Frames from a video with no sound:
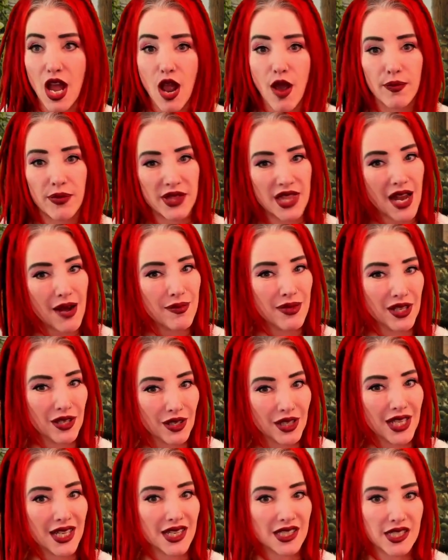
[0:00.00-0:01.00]
But then I've been
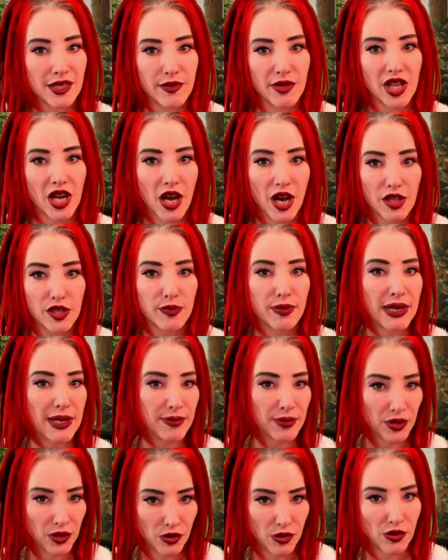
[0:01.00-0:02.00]
looking at some of the other
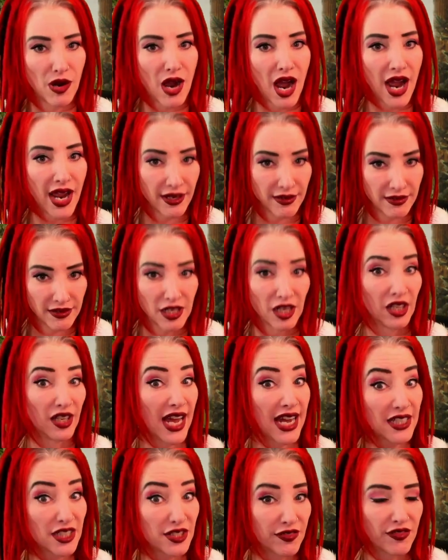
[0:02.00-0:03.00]
people who I
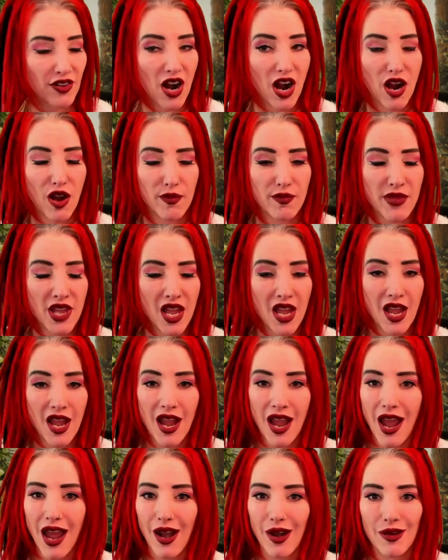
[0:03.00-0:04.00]
collect from,
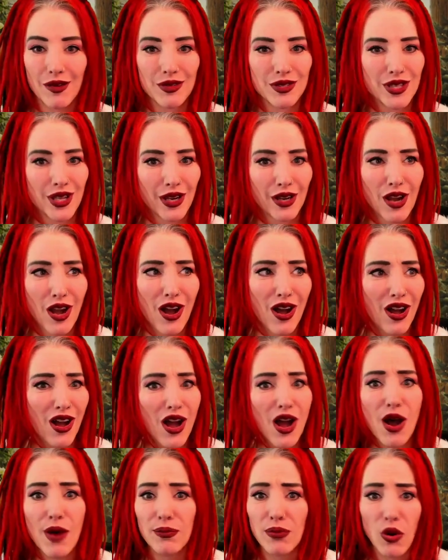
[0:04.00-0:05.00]
and I was like, oh,
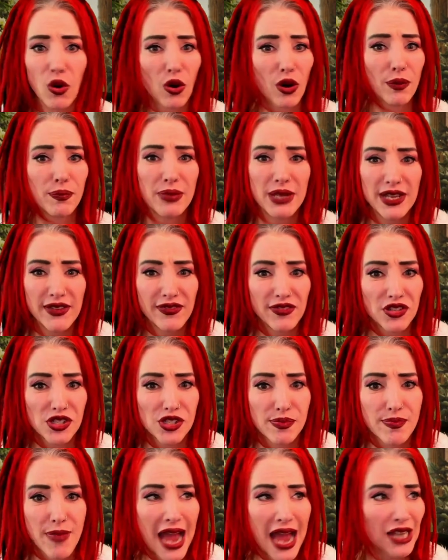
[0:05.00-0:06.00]
poor Beaver's
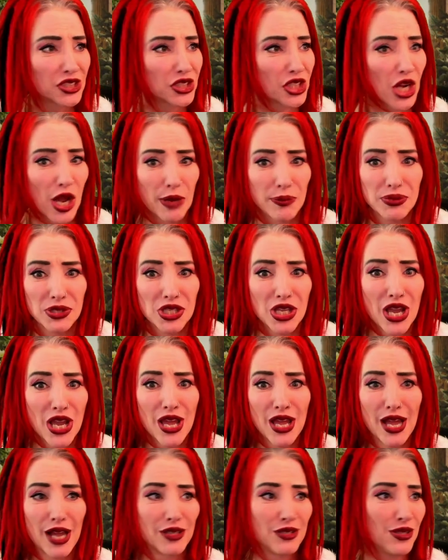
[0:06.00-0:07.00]
Mashups.
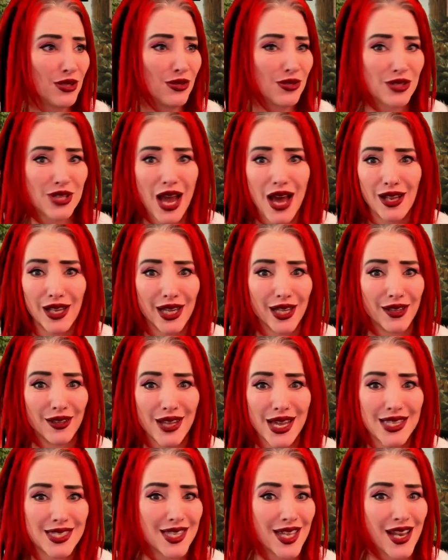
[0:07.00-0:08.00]
That dude's got like
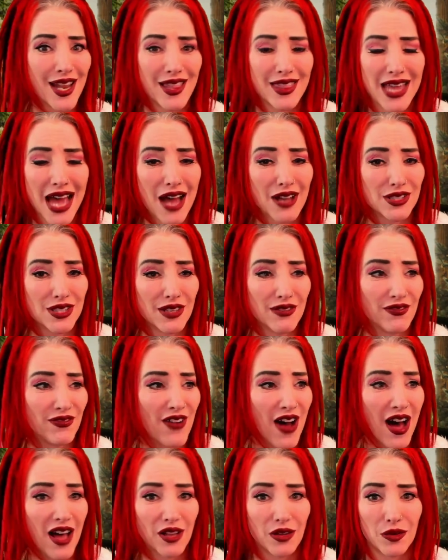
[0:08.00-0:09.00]
less than 1,000
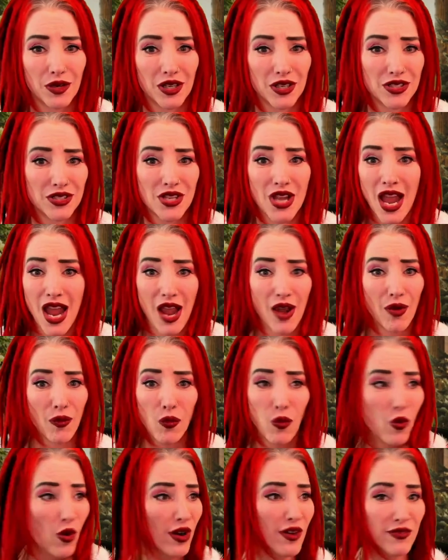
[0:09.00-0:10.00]
followers.
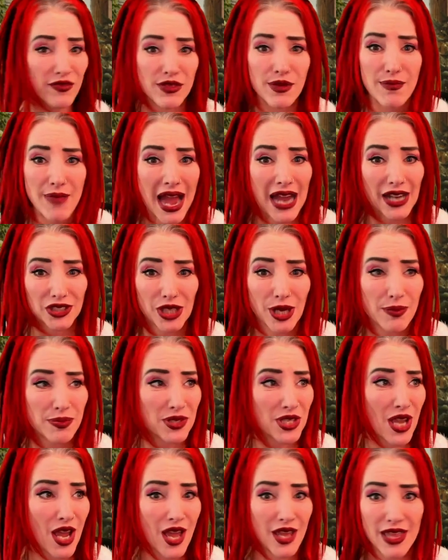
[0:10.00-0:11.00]
One of the
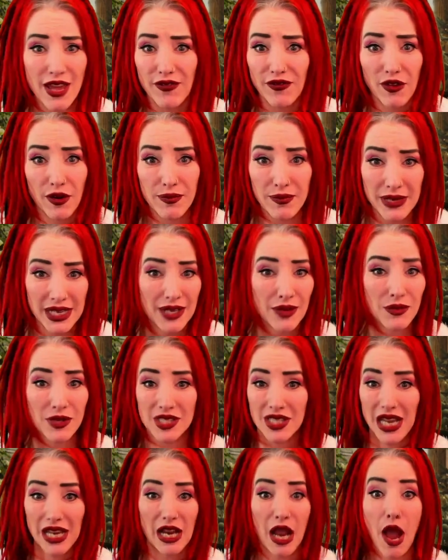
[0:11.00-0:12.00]
mashups that for me was
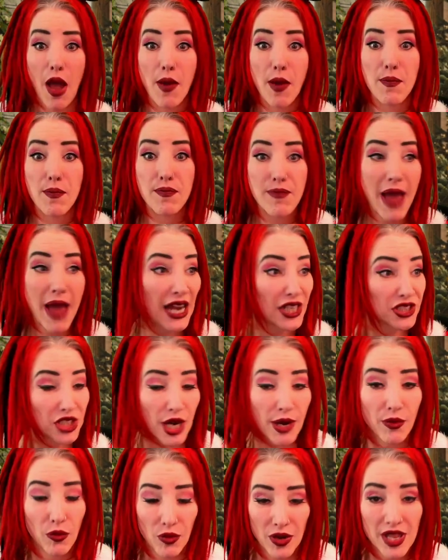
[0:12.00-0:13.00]
like
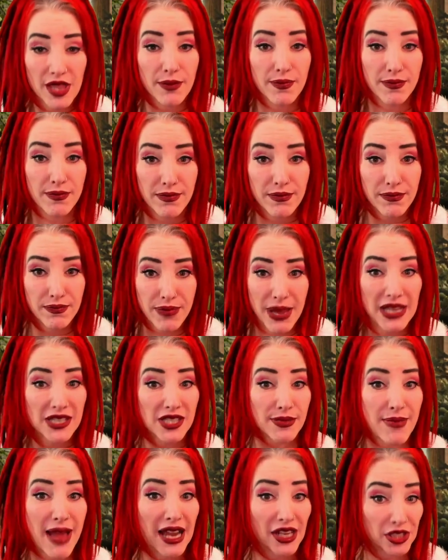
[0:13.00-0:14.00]
one of the best
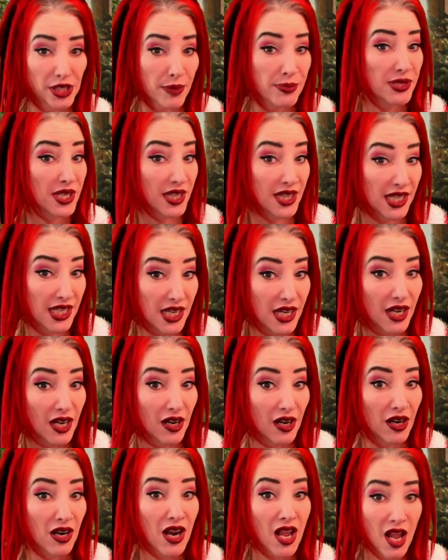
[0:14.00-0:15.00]
mashups of the
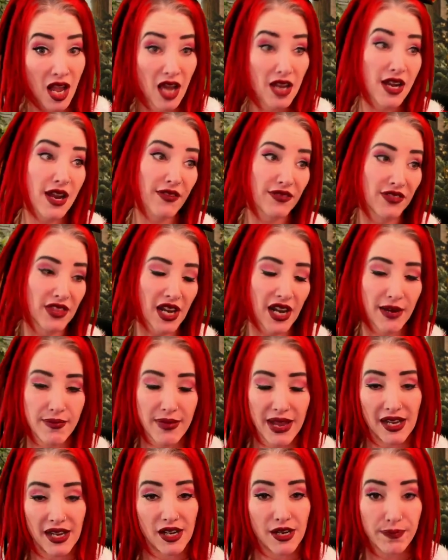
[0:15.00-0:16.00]
year, enough that I
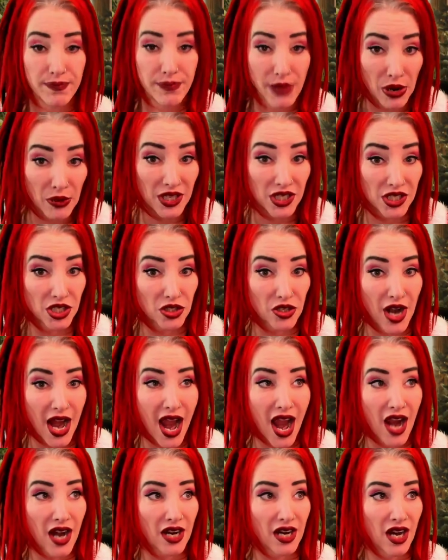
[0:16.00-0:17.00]
made it a bonus
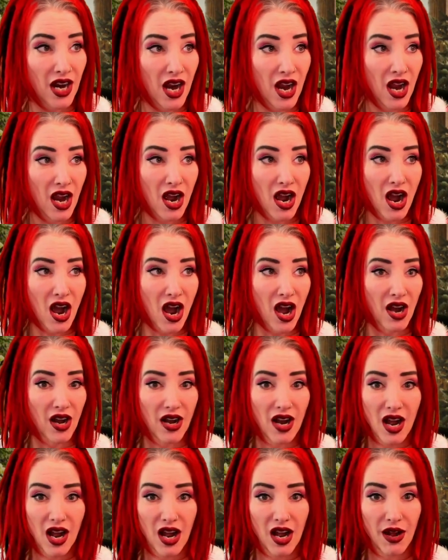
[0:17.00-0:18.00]
track
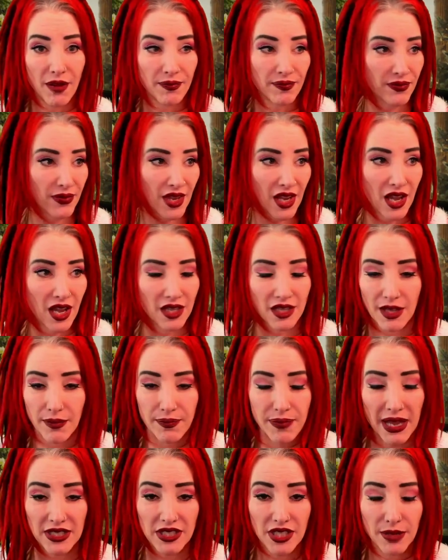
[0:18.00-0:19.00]
on the
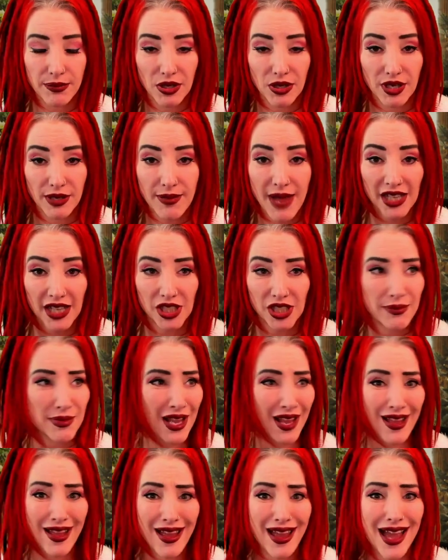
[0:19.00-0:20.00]
Best of Booty mashup,
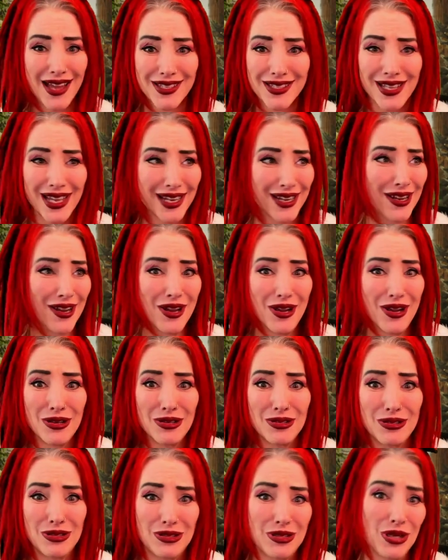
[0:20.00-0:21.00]
has like
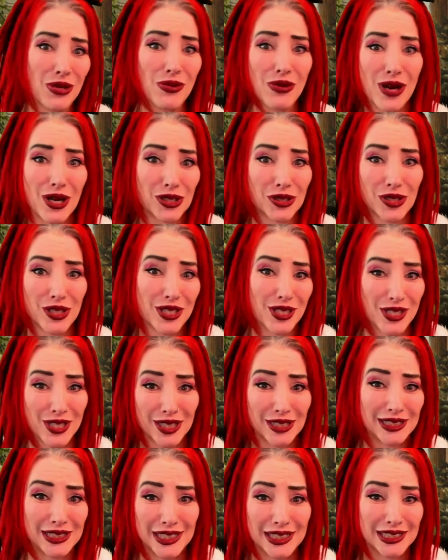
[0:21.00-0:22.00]

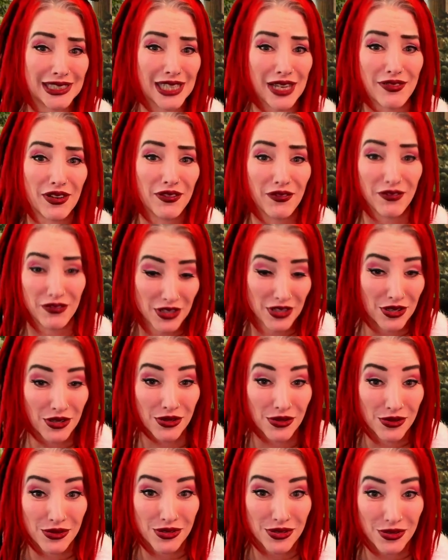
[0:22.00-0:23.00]
267
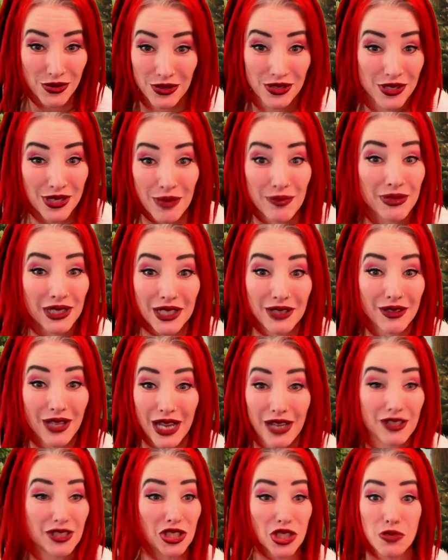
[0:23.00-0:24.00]
views or something,
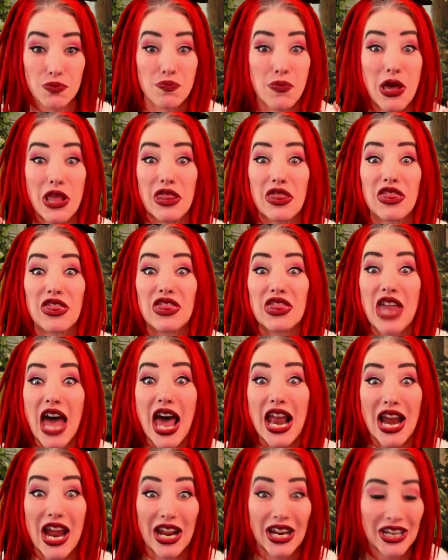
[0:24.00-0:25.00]
like just
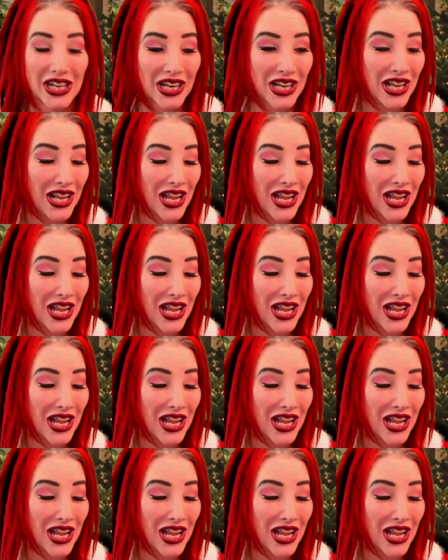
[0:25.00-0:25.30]
pathetic.